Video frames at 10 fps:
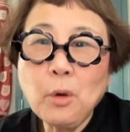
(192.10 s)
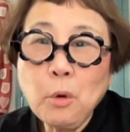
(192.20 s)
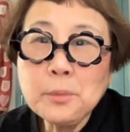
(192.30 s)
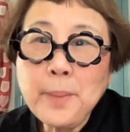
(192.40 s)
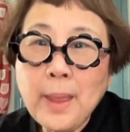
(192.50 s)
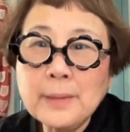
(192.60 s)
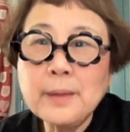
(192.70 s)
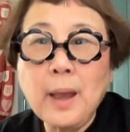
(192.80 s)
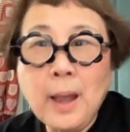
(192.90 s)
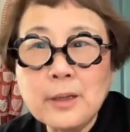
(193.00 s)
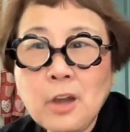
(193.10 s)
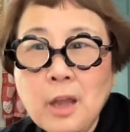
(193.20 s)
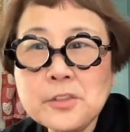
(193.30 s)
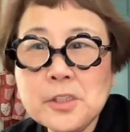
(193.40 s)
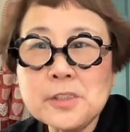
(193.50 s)
old man
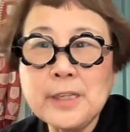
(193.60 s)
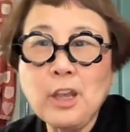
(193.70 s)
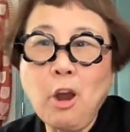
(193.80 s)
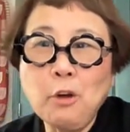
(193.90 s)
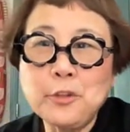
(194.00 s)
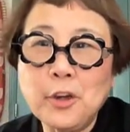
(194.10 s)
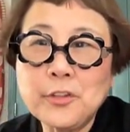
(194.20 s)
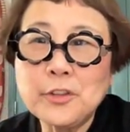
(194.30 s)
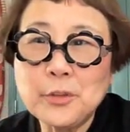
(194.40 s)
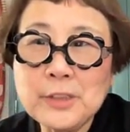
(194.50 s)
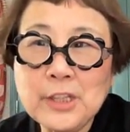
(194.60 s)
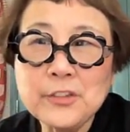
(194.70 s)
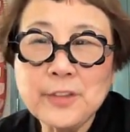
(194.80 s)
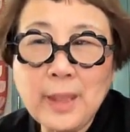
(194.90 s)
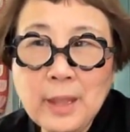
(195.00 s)
unconsciously offers to
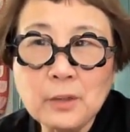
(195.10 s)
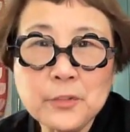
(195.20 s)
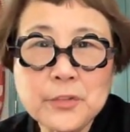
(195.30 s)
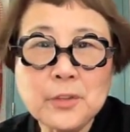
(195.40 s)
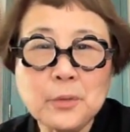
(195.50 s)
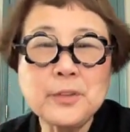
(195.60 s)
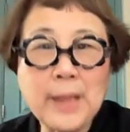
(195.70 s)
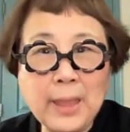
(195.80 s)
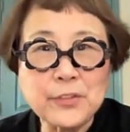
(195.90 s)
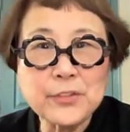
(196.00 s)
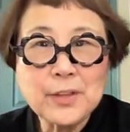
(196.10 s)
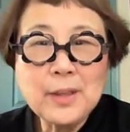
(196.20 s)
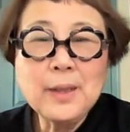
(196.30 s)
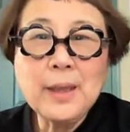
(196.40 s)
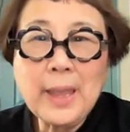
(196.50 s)
teach the elves to dance,
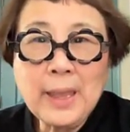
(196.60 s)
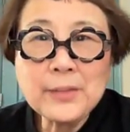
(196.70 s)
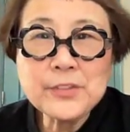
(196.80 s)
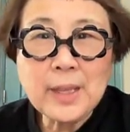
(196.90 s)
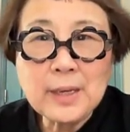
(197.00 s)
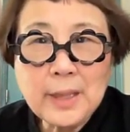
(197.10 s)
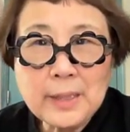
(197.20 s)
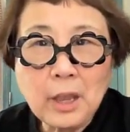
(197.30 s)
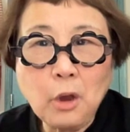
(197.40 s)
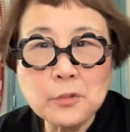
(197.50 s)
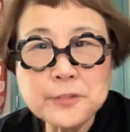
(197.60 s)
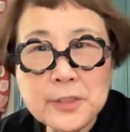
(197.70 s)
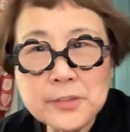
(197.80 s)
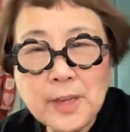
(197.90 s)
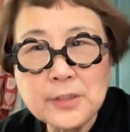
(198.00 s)
adds a layer of
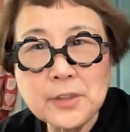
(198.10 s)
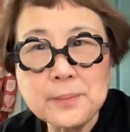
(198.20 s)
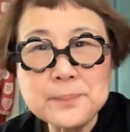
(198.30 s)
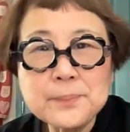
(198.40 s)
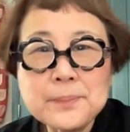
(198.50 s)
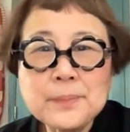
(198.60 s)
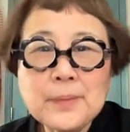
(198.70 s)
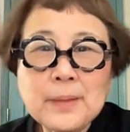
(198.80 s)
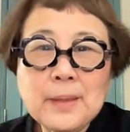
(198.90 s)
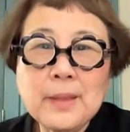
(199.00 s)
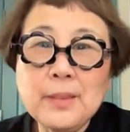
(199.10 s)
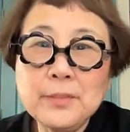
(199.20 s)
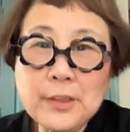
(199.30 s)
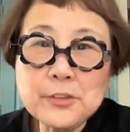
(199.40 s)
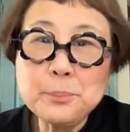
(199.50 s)
fascination.
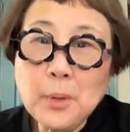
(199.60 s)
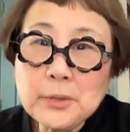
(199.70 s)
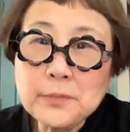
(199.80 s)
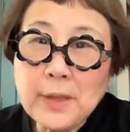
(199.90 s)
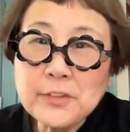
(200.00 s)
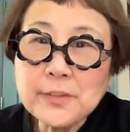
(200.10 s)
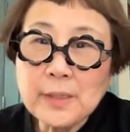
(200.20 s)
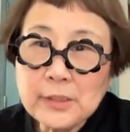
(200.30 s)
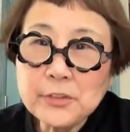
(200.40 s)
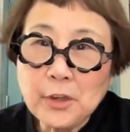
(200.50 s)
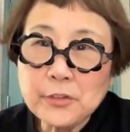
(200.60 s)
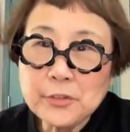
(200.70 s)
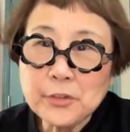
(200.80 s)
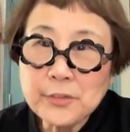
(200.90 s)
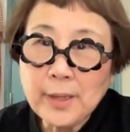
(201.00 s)
This motivates the listeners
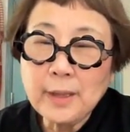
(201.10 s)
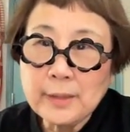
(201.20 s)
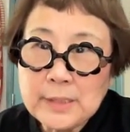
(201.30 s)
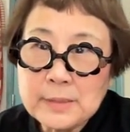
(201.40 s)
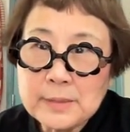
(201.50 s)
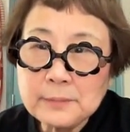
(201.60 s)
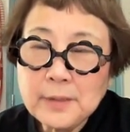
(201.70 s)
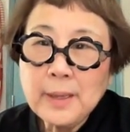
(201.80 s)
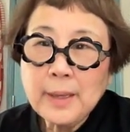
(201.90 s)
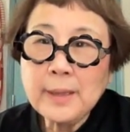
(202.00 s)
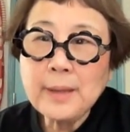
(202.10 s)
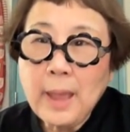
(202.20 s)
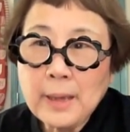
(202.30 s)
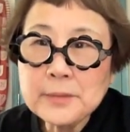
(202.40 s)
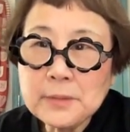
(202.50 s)
to stay attentive and
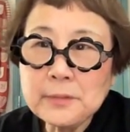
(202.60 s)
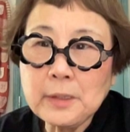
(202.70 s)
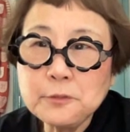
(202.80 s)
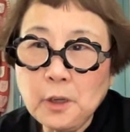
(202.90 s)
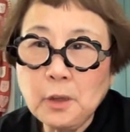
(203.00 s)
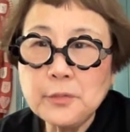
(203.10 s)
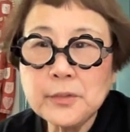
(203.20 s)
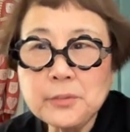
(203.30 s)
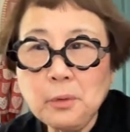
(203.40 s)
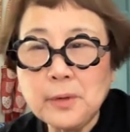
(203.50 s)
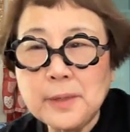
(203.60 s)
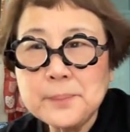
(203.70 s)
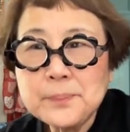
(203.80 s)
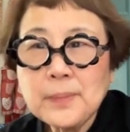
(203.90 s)
actively follow the story,